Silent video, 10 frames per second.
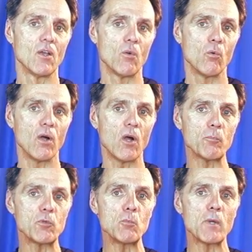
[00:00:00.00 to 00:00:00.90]
will
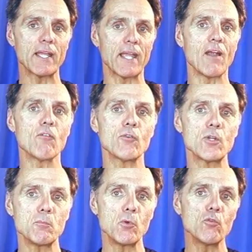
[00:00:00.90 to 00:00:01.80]
help you make
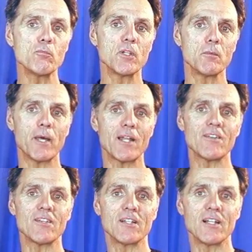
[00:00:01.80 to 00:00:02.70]
every movement better
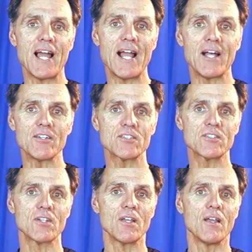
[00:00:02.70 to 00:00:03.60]
than the last.